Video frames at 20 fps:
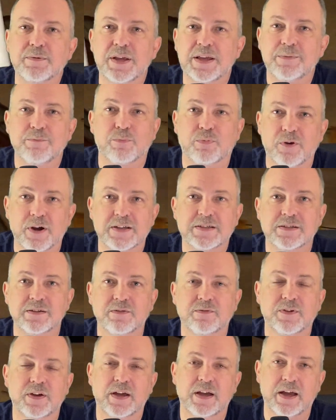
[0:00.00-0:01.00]

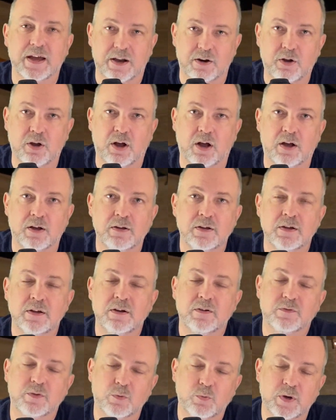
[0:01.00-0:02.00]
impressive at all
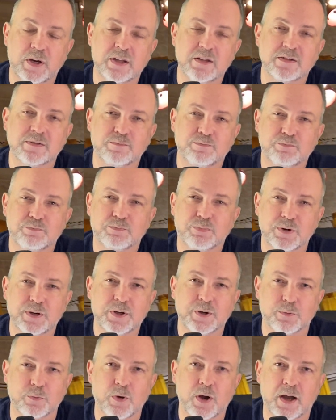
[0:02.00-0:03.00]
for what is a pretty
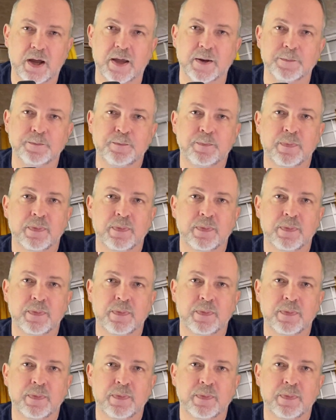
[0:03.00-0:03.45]
good ride.